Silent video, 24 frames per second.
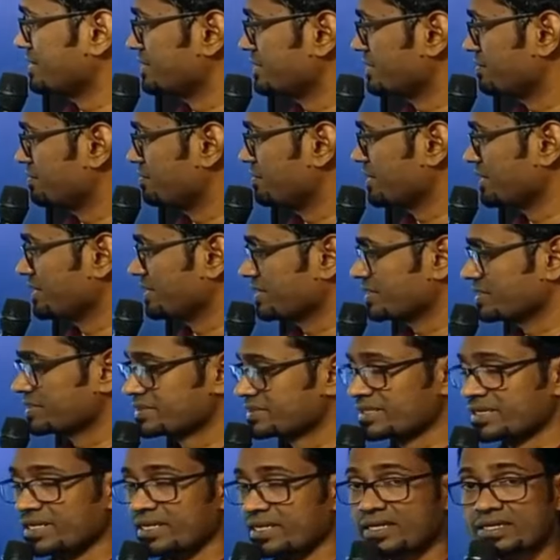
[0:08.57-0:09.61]
and beginners.
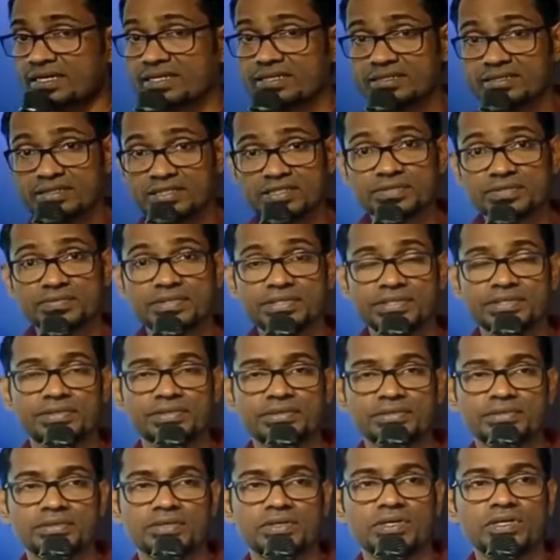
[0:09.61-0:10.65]
And in this
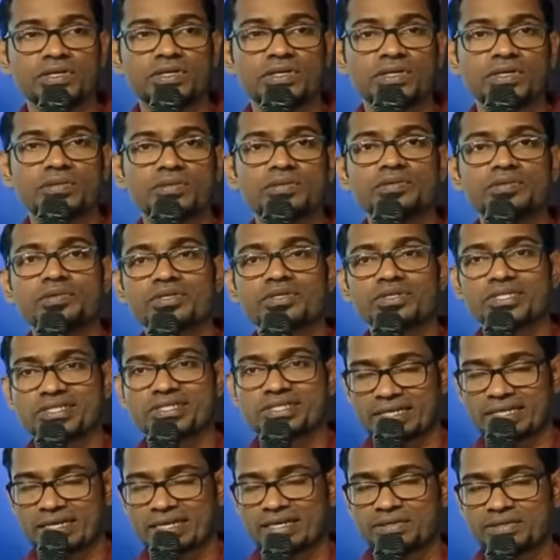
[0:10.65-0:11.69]
video we want to
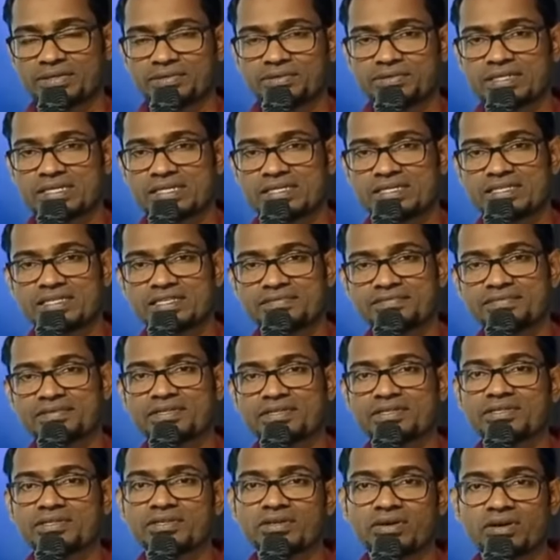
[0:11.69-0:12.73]
share you the
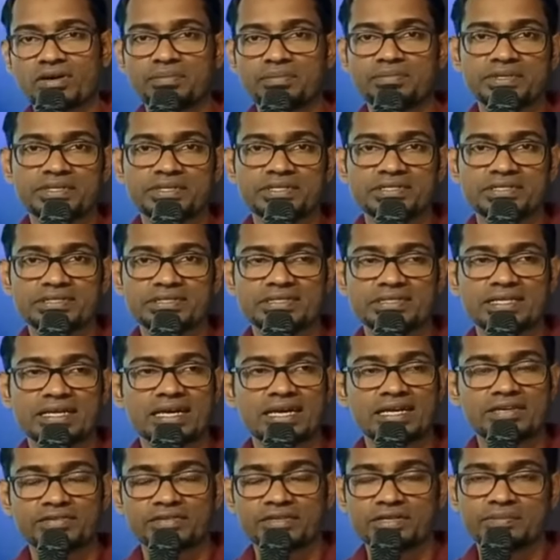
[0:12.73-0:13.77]
different topics that
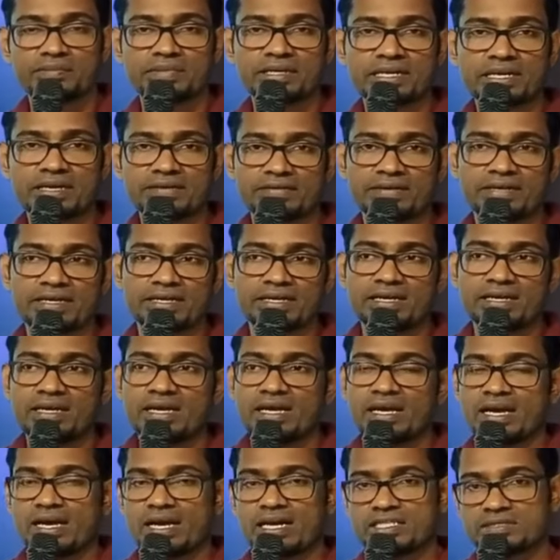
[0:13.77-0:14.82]
we will be covering
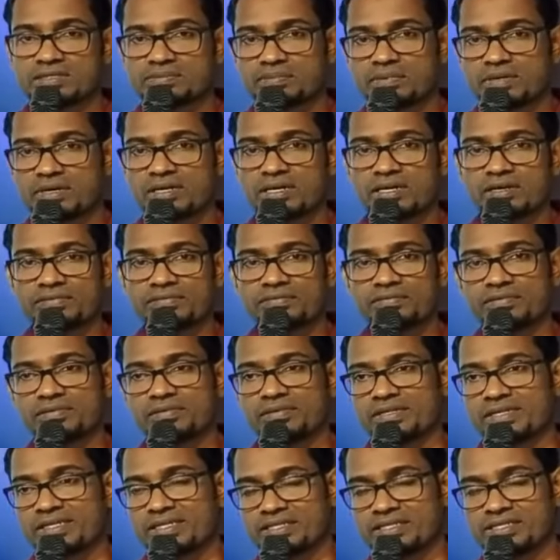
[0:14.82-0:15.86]
as part of
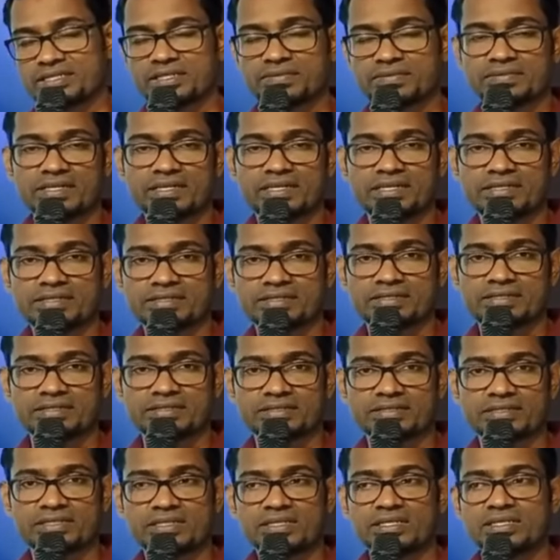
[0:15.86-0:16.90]
each of the lessons.
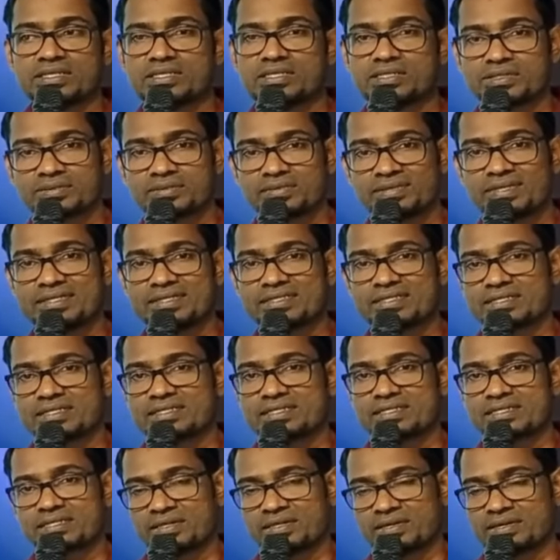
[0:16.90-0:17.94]
So let's get
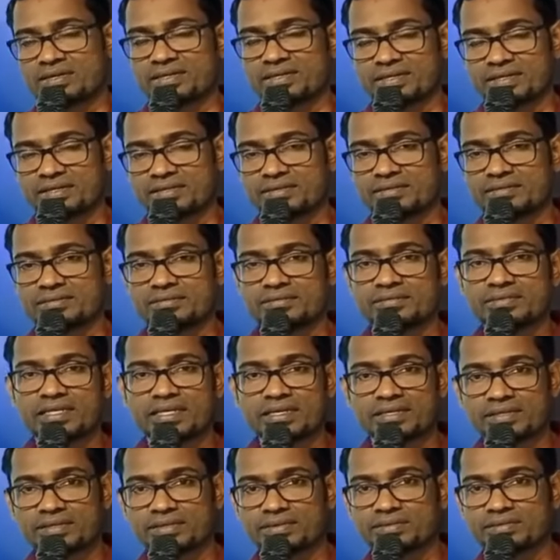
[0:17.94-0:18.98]
started.
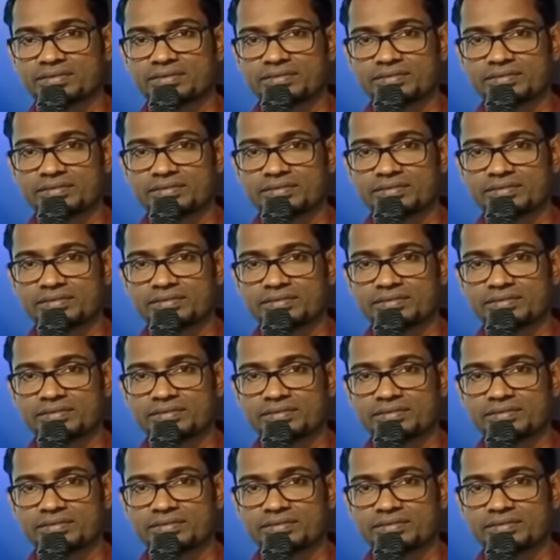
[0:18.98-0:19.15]
Thank you.